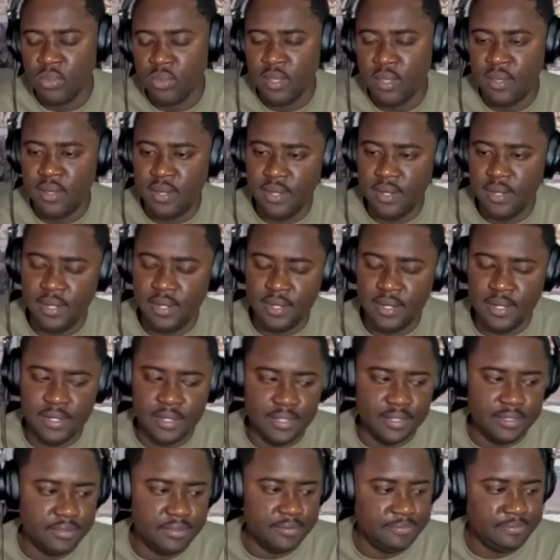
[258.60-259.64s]

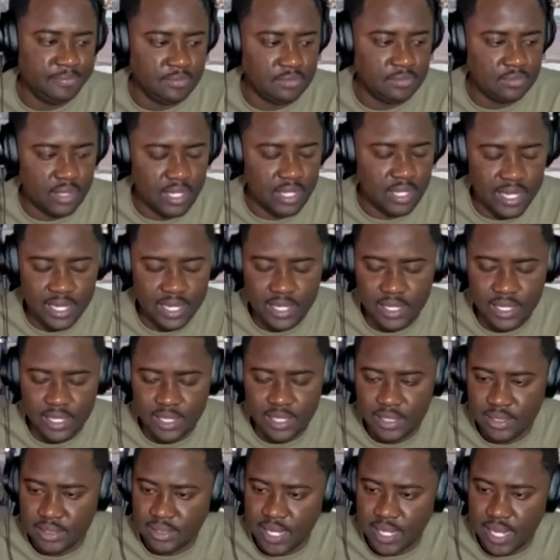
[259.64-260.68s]

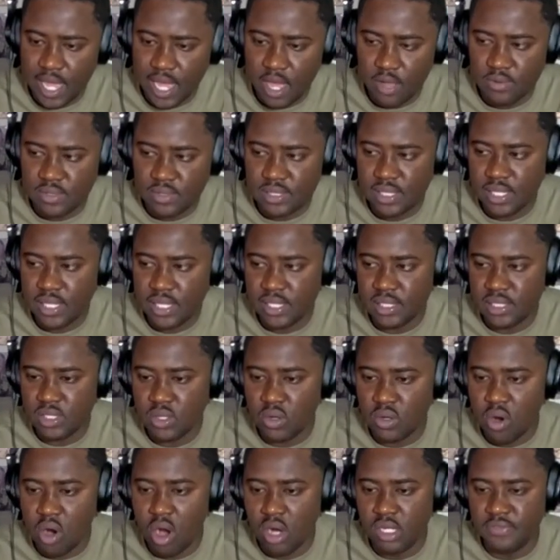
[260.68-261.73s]
And like I was saying, so
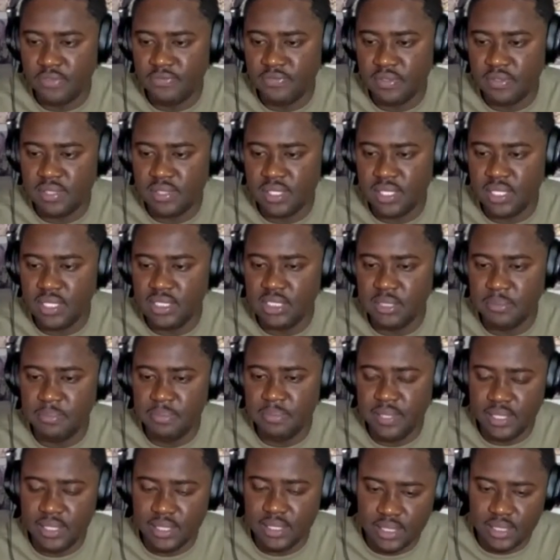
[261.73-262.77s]
Article 15 should
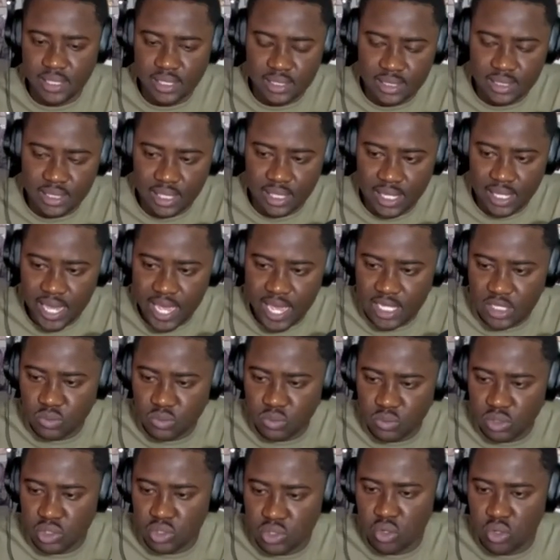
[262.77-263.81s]
be the last
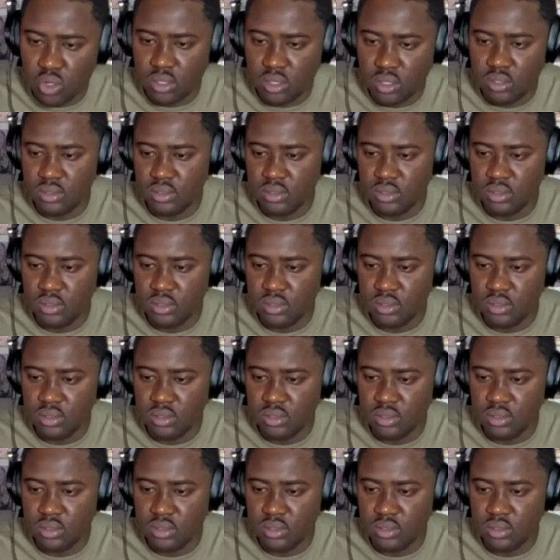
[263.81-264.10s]
resort